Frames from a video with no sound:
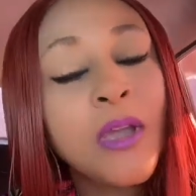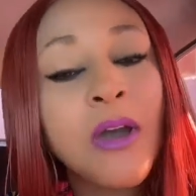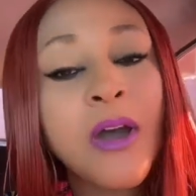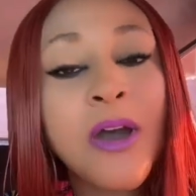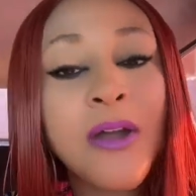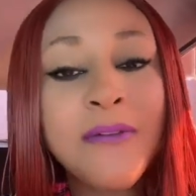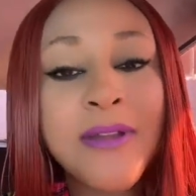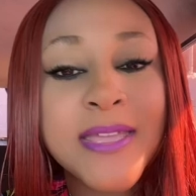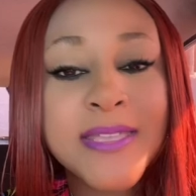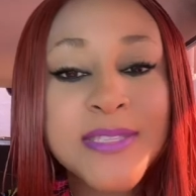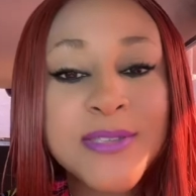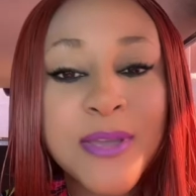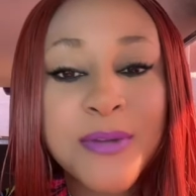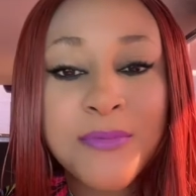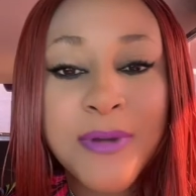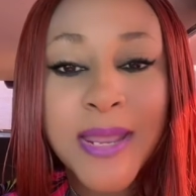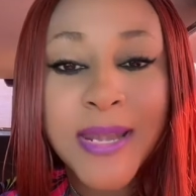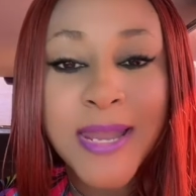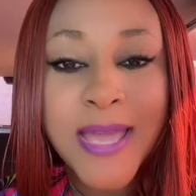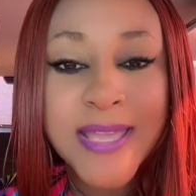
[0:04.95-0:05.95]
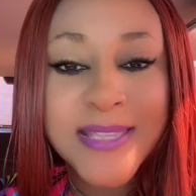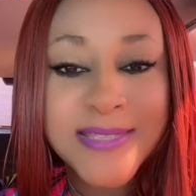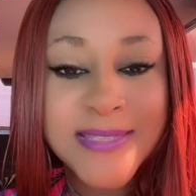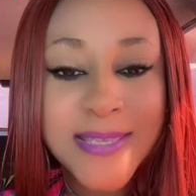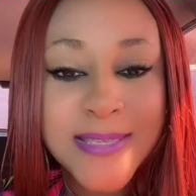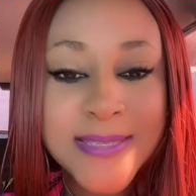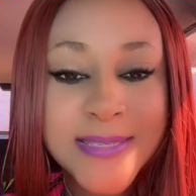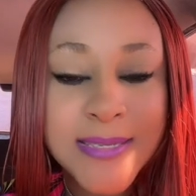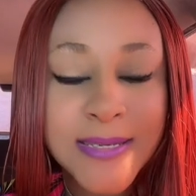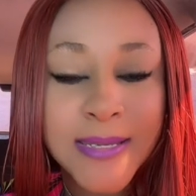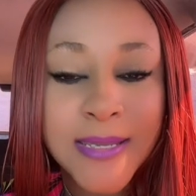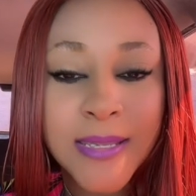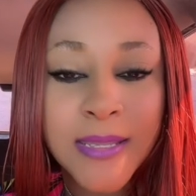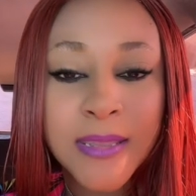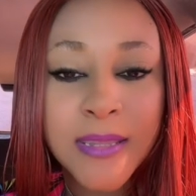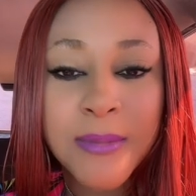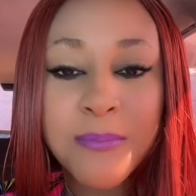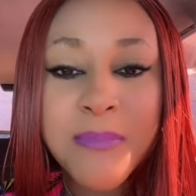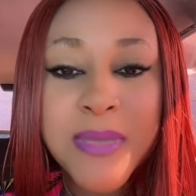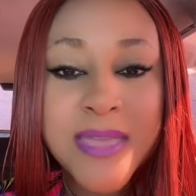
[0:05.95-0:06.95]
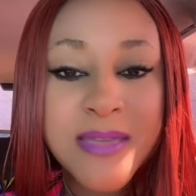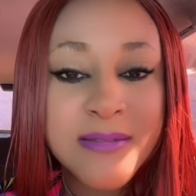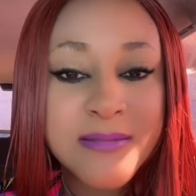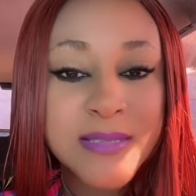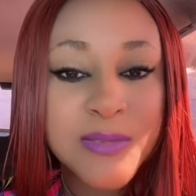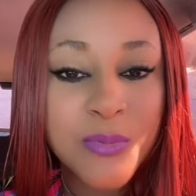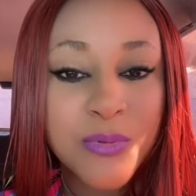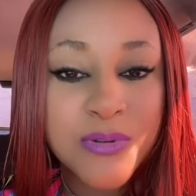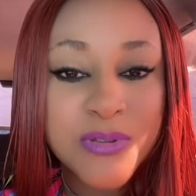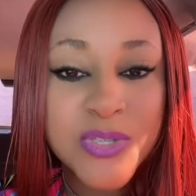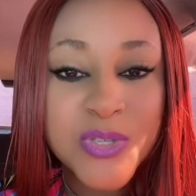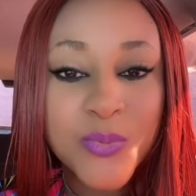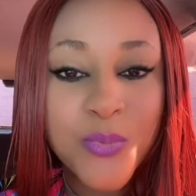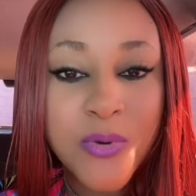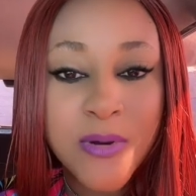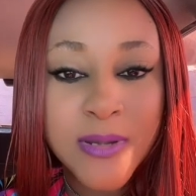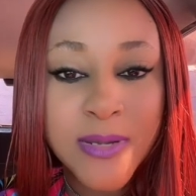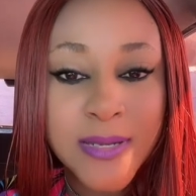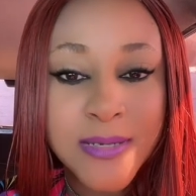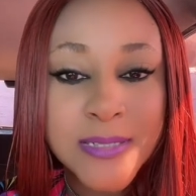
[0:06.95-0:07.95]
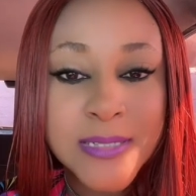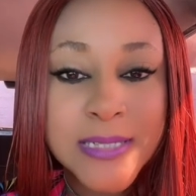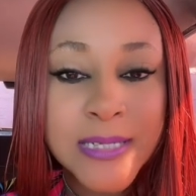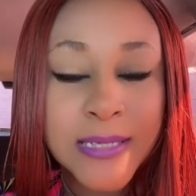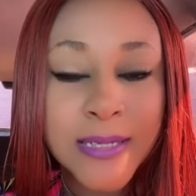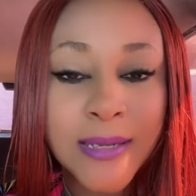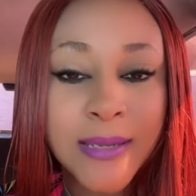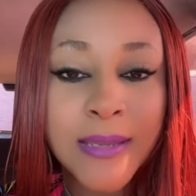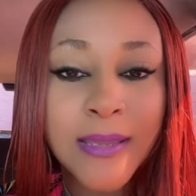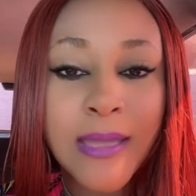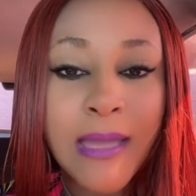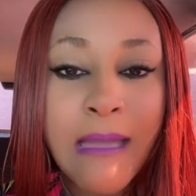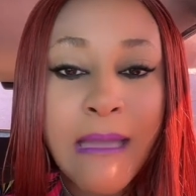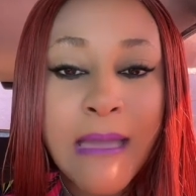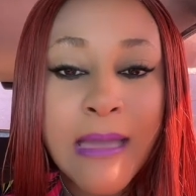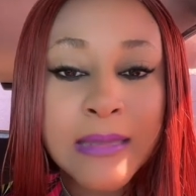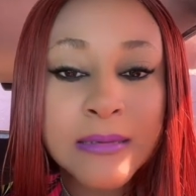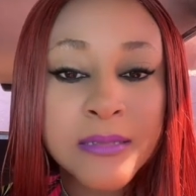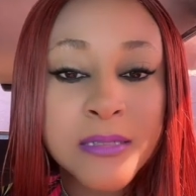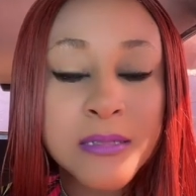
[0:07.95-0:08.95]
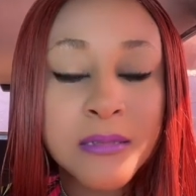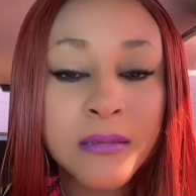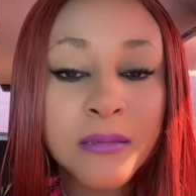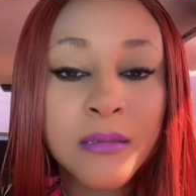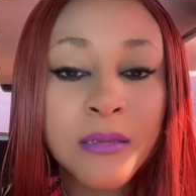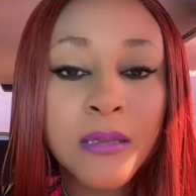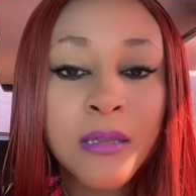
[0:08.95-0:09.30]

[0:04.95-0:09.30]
All right, so I realized yesterday the mayors were sworn in today and,